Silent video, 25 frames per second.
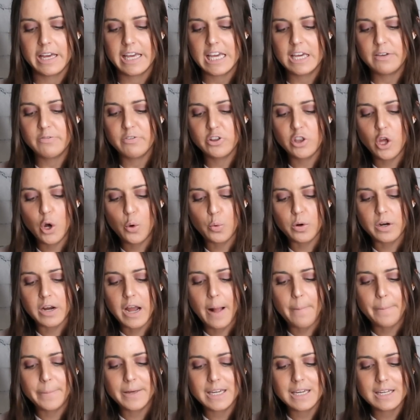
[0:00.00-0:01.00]
Even though we're
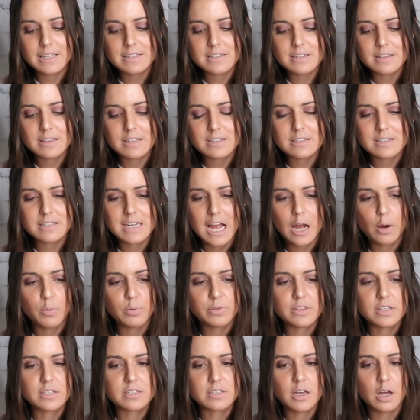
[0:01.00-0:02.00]
coming into this now
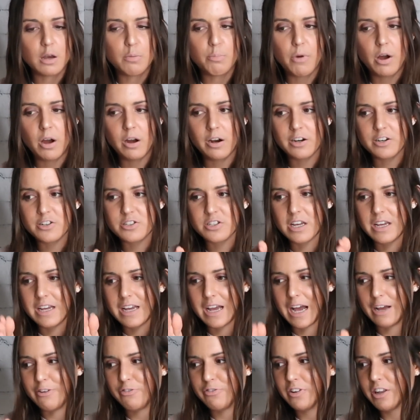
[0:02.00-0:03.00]
with the sun Mars,
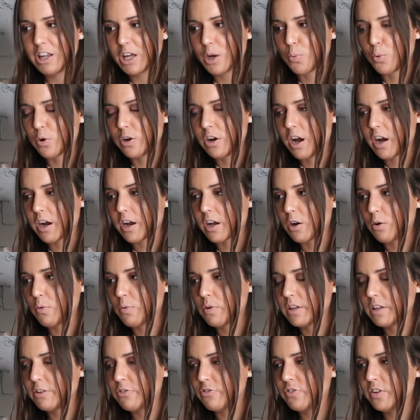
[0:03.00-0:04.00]
I feel like we're not going to
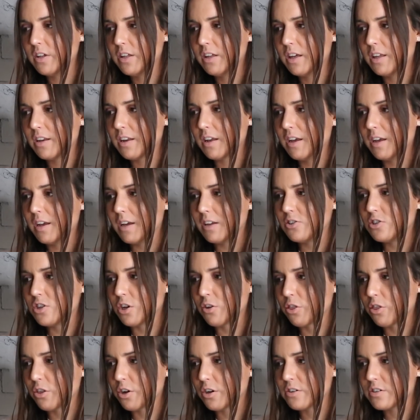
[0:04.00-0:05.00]
really feel it
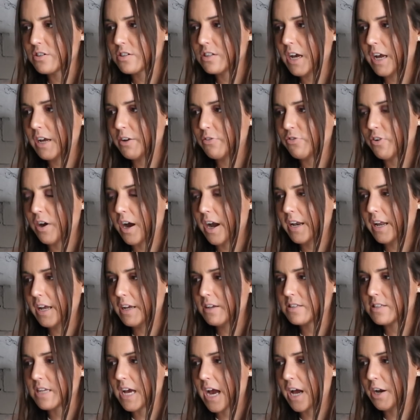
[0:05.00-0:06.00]
until Thursday,
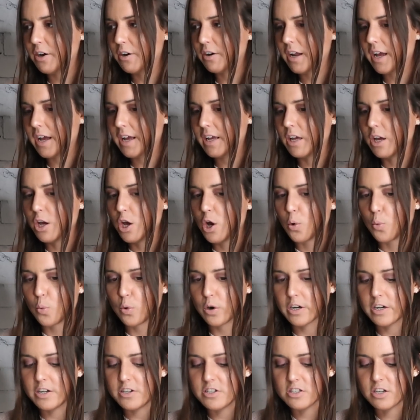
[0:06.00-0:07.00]
Friday, Saturday.
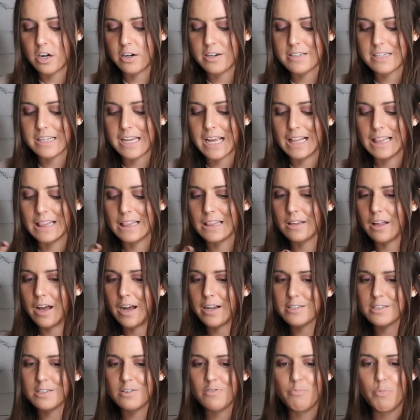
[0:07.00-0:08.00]
We're going to start to get
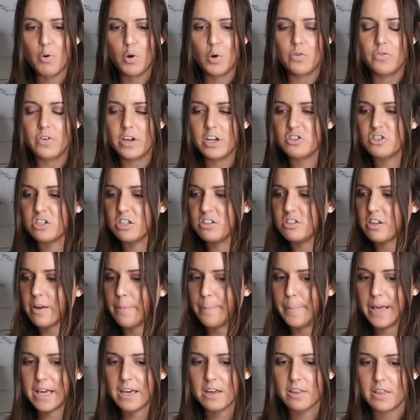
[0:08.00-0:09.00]
lots of motivation to
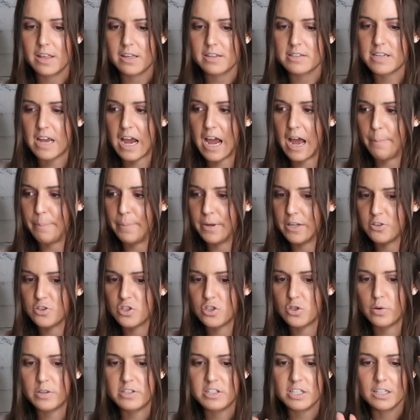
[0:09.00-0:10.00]
make things happen.
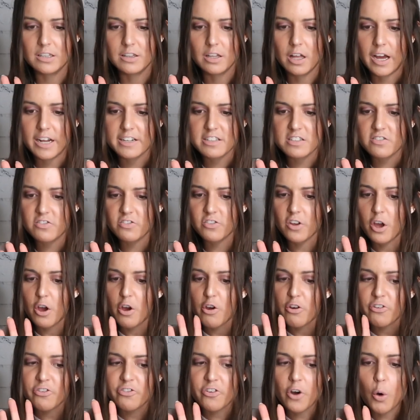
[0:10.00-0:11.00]
So I see lots of
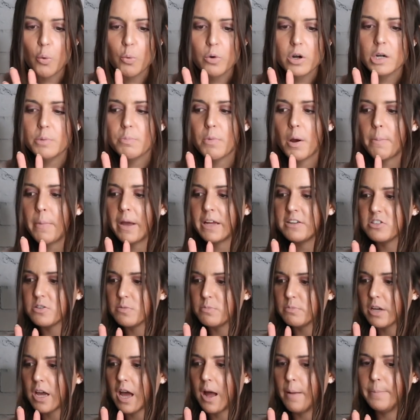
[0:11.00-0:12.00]
forward
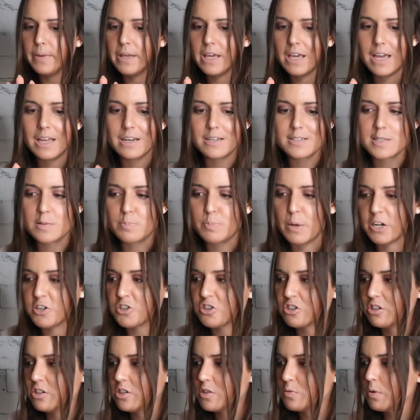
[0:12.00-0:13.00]
momentum coming in,
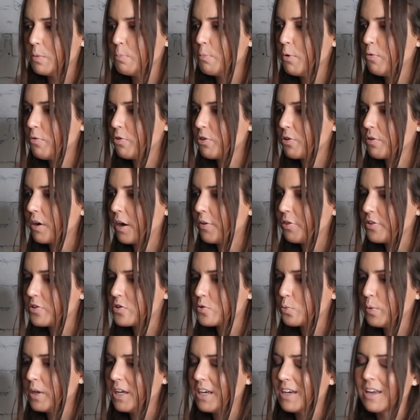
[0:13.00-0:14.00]
especially as we move throughout
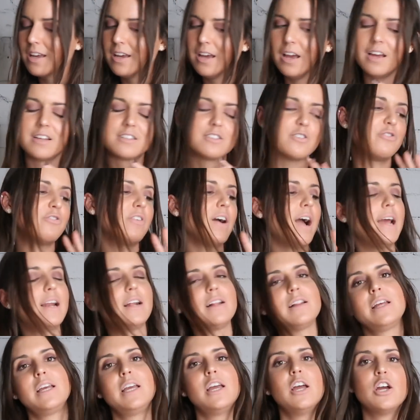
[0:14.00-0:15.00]
this week, to
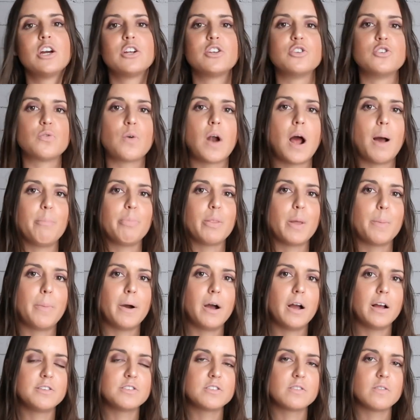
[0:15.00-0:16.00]
finally drop the
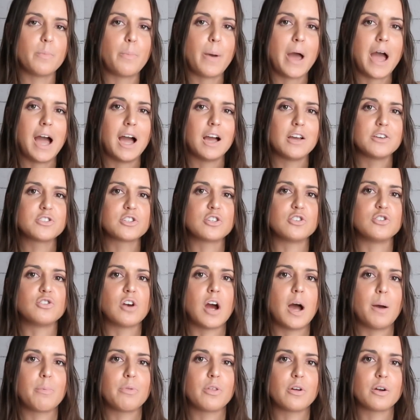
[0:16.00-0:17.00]
bonds of the past,
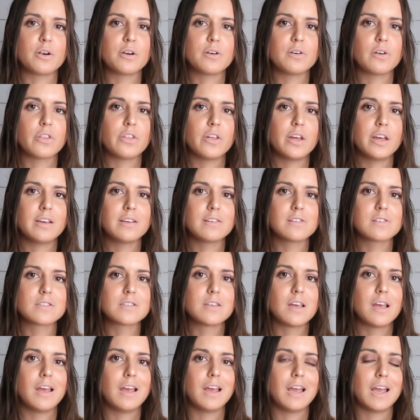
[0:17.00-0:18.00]
drop the hurt
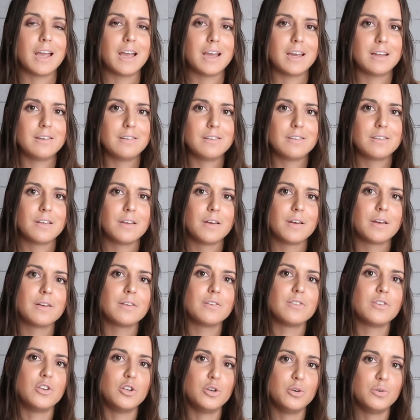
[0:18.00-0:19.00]
things, and
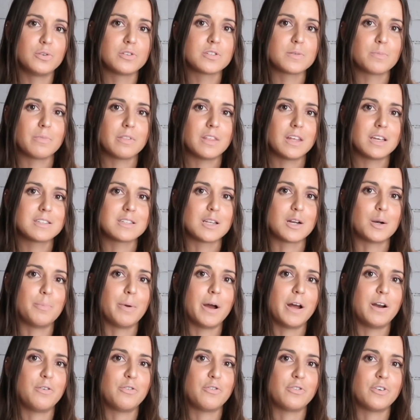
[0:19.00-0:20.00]
do some things that are
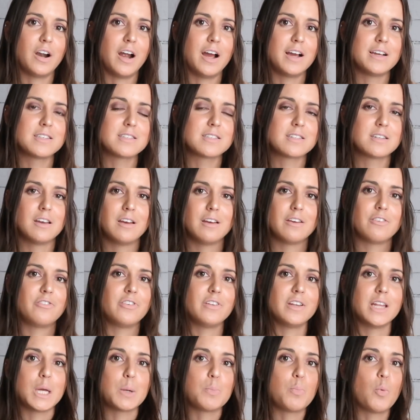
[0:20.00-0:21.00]
better for us,
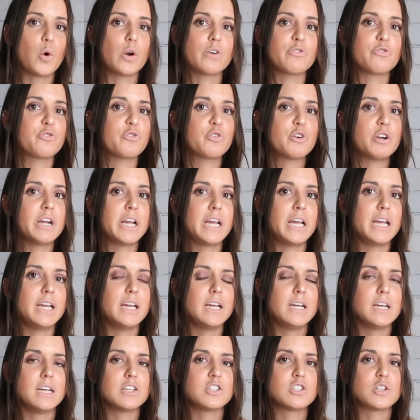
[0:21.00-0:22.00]
feeling more
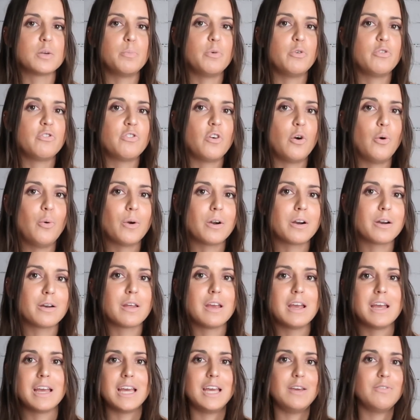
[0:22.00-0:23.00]
free to move
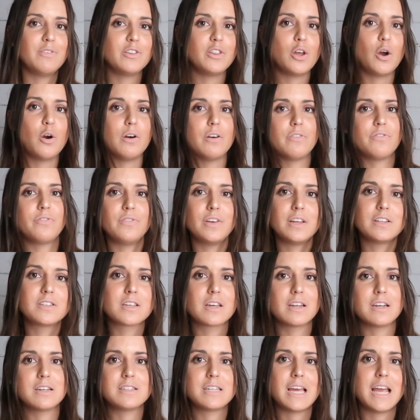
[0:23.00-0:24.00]
forward, even though it's
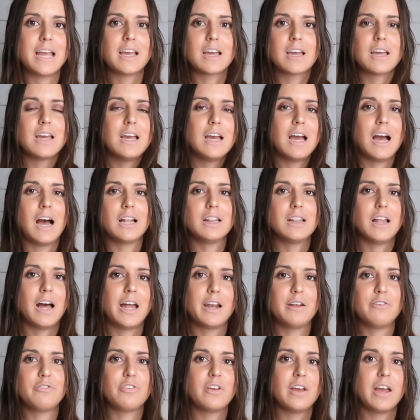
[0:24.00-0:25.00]
going to take a
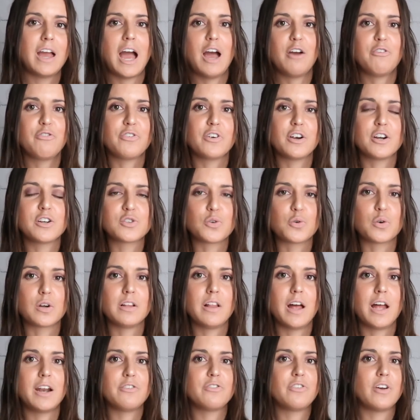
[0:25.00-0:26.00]
lot of effort or a
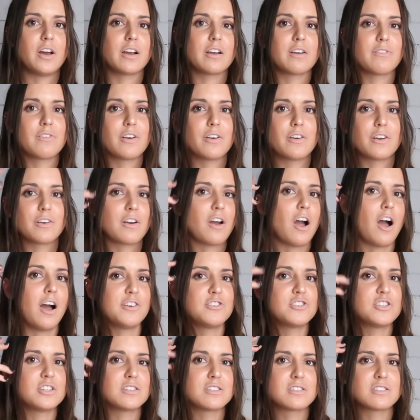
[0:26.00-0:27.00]
lot of
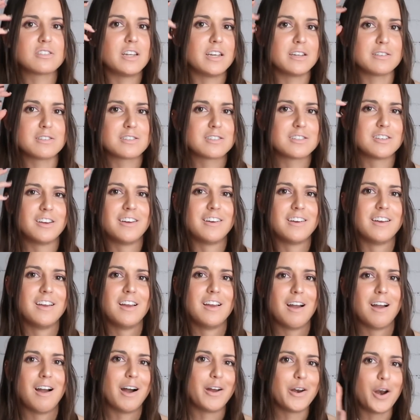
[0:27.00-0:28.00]
consciousness
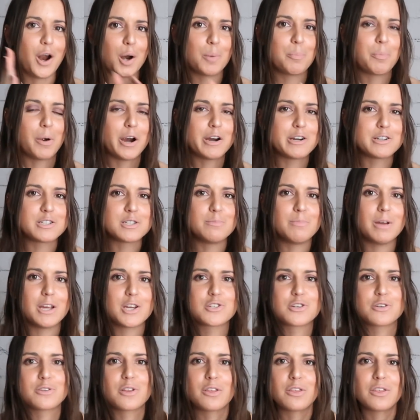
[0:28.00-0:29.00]
on our part to
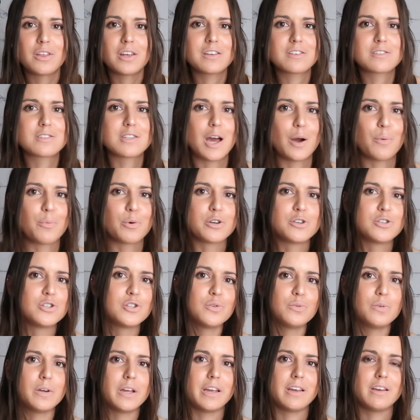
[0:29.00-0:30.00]
make sure the things that we're
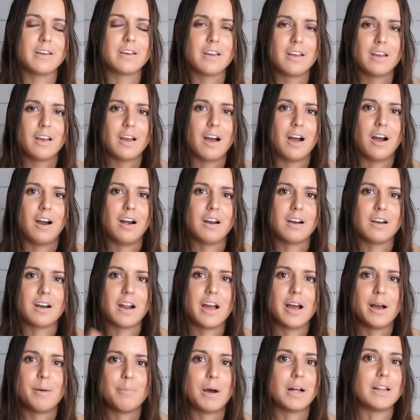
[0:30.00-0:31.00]
doing are
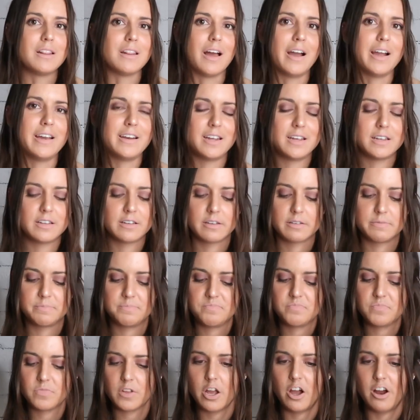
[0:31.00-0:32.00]
aligning.
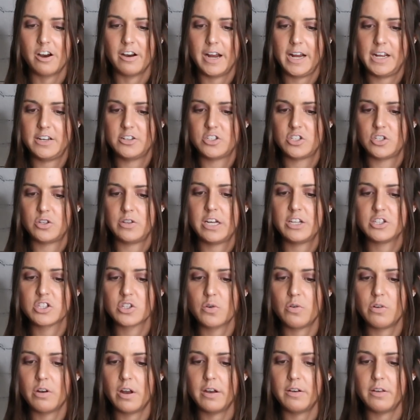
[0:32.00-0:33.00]
All right, so that's
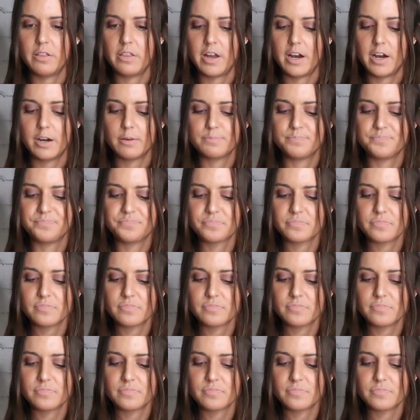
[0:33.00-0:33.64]
going on there.